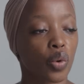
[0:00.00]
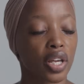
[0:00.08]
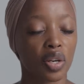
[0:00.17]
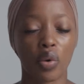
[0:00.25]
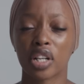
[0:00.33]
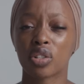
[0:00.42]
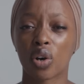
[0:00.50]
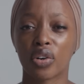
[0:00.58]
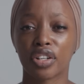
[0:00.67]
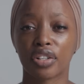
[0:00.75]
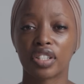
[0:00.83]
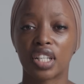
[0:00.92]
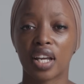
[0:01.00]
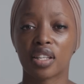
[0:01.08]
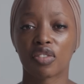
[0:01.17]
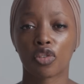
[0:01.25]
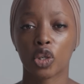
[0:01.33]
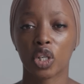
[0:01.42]
We weren't going on
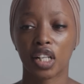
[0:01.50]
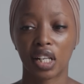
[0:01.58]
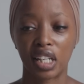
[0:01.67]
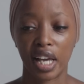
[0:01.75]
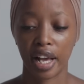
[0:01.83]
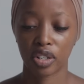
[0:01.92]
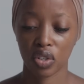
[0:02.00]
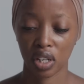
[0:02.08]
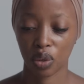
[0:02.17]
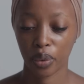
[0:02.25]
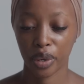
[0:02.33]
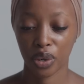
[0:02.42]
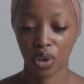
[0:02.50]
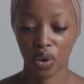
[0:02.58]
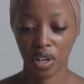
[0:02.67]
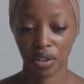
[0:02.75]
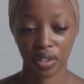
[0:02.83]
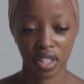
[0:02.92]
dates frequently, actually. We were
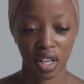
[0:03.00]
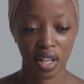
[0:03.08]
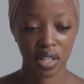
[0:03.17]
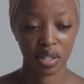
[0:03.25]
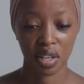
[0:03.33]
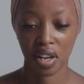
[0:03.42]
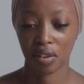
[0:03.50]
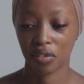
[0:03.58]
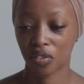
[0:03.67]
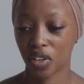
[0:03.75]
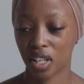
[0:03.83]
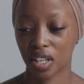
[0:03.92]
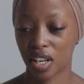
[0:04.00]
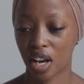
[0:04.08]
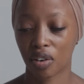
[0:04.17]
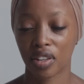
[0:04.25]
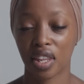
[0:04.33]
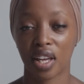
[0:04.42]
going on dates every
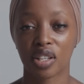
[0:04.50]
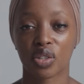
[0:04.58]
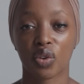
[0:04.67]
now and then.